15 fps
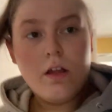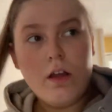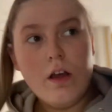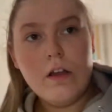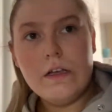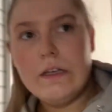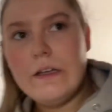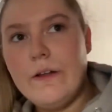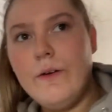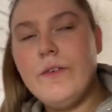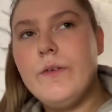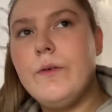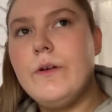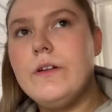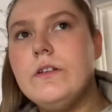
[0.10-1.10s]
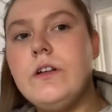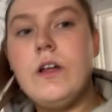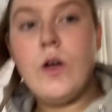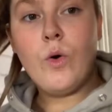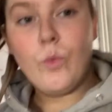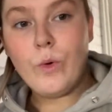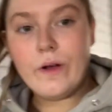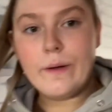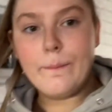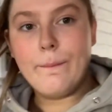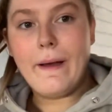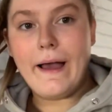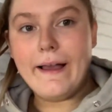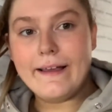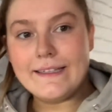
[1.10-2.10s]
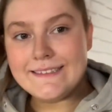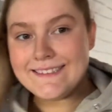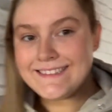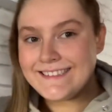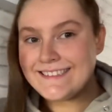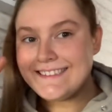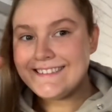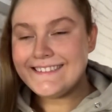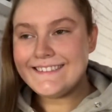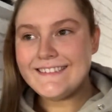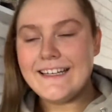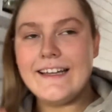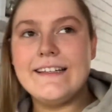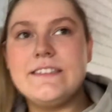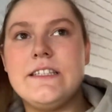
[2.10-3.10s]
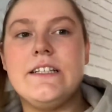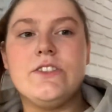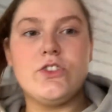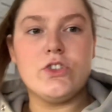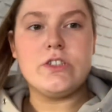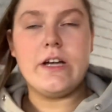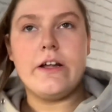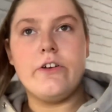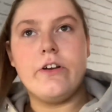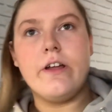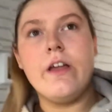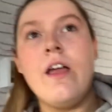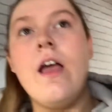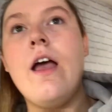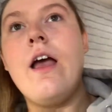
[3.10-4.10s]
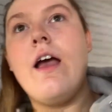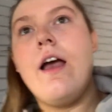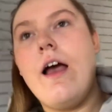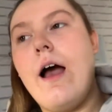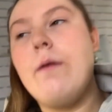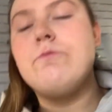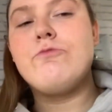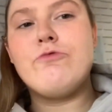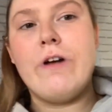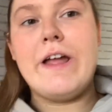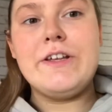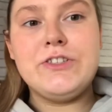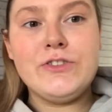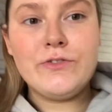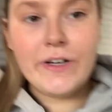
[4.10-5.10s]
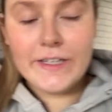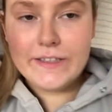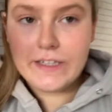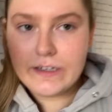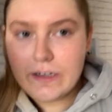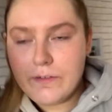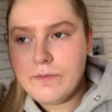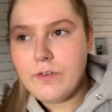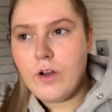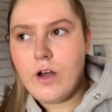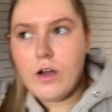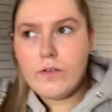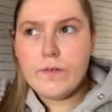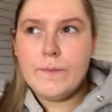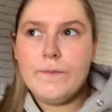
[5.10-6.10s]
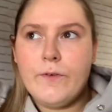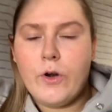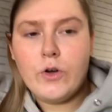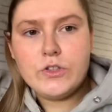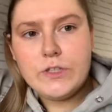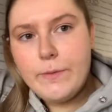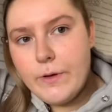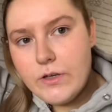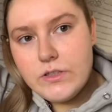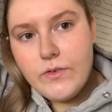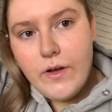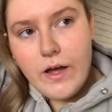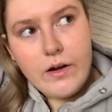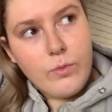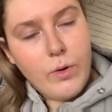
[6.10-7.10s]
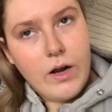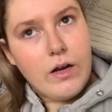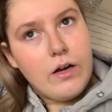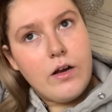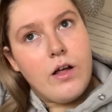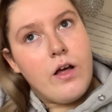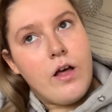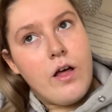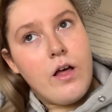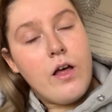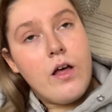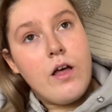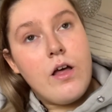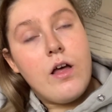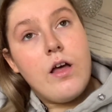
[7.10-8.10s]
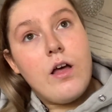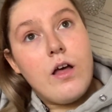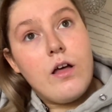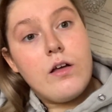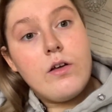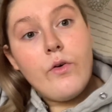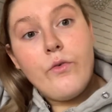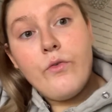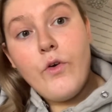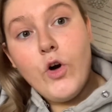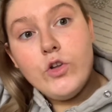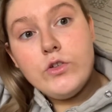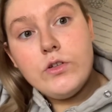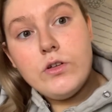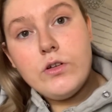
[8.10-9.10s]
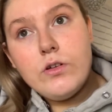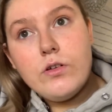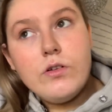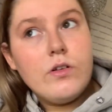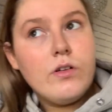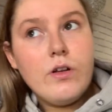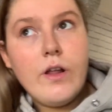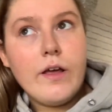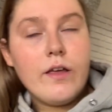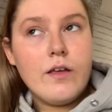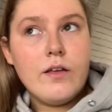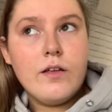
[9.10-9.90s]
Hello everyone, welcome back. It's Easter Saturday. I'm raging right that I didn't vlog from Thursday because I've had a wild fun like